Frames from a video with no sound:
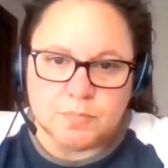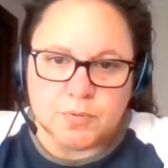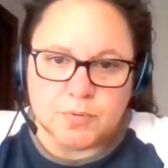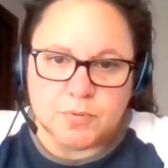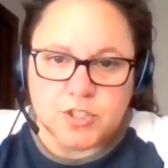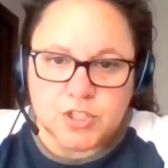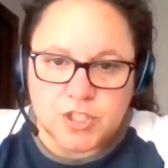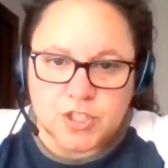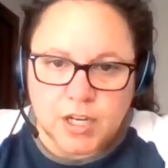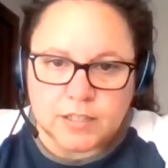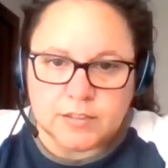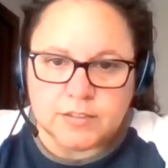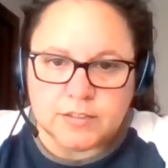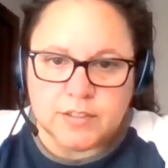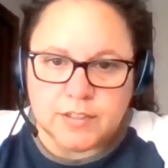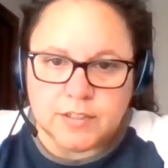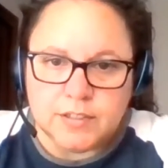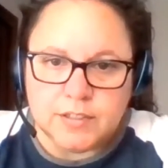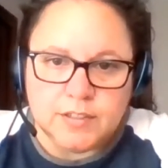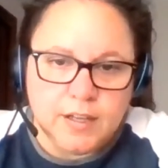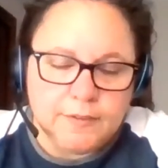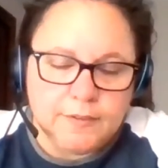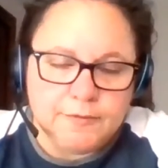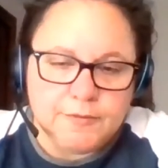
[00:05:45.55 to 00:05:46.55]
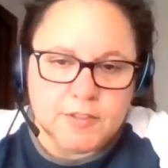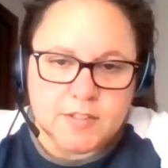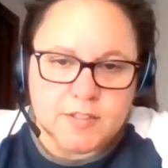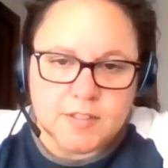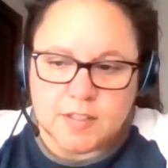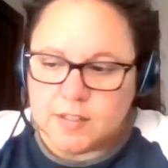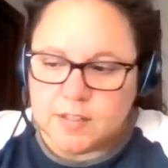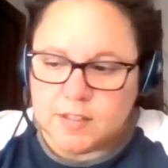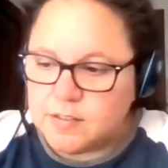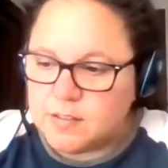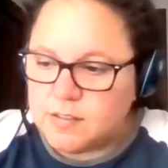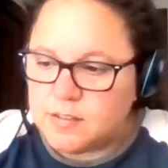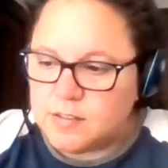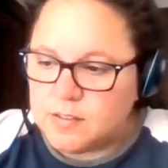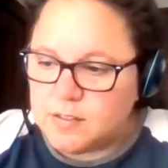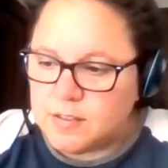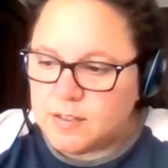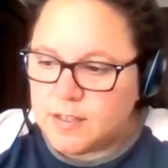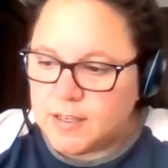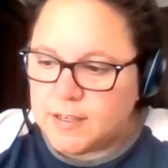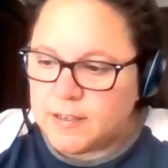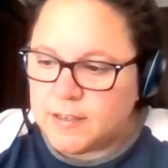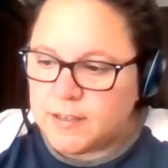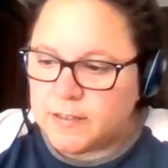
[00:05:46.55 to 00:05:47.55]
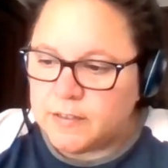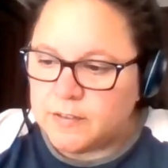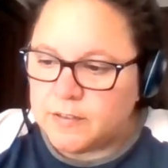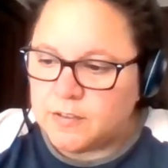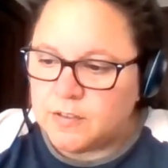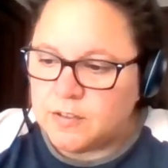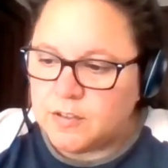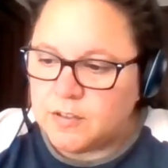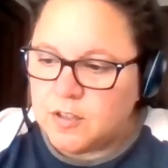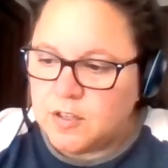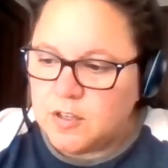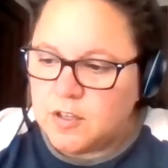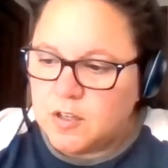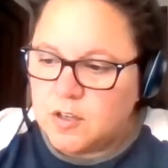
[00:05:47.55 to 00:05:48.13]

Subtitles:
projected deficits, and